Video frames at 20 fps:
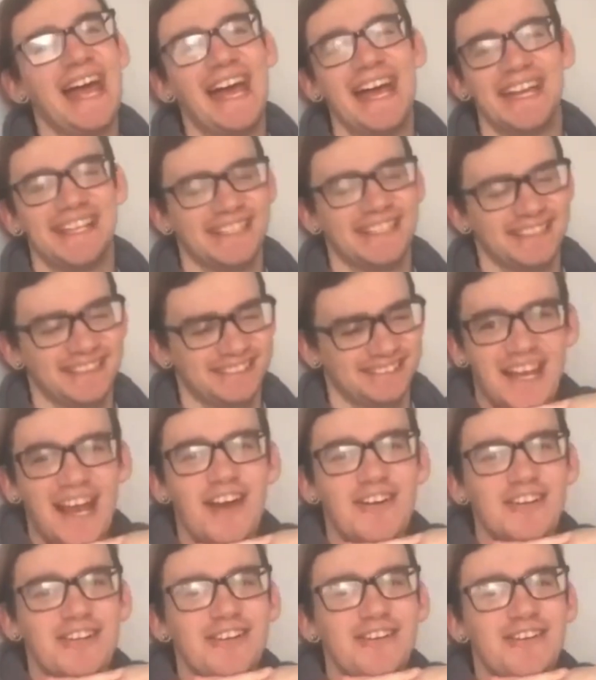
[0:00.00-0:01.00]
Hey,
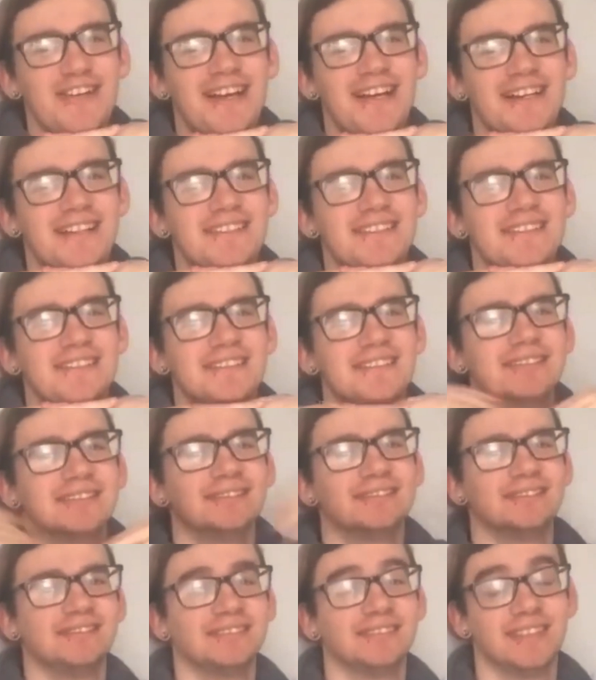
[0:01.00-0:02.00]
how are you guys?
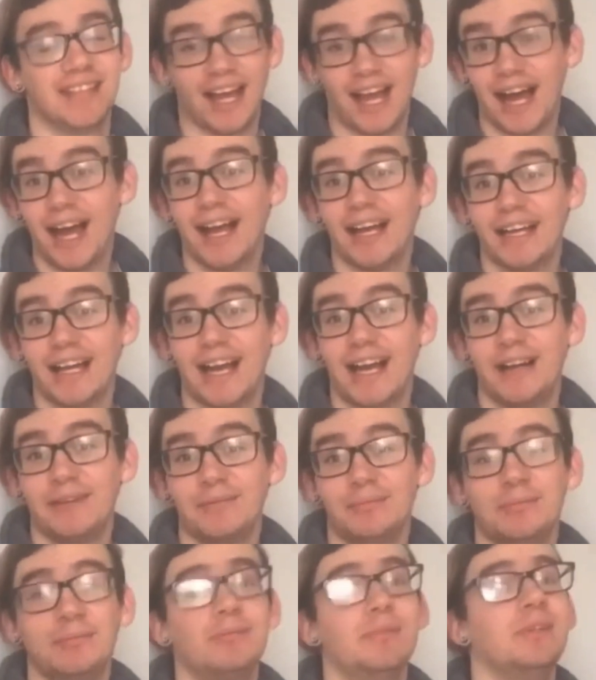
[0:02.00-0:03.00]
I
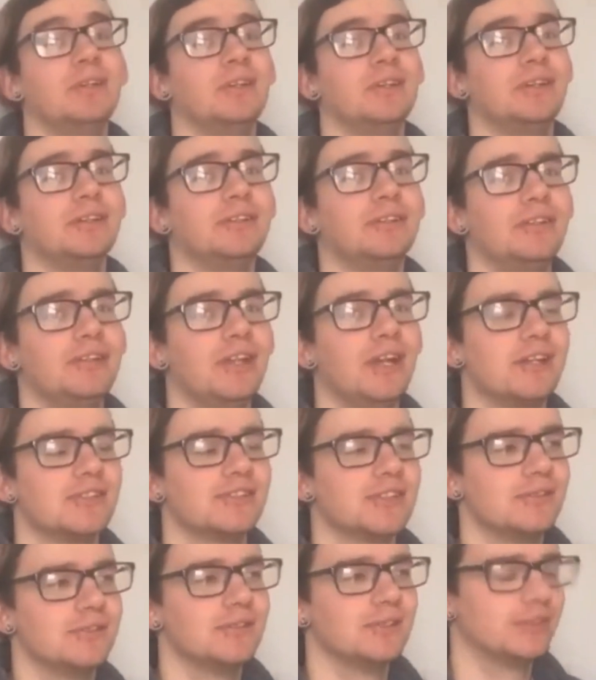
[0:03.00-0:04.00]
am not so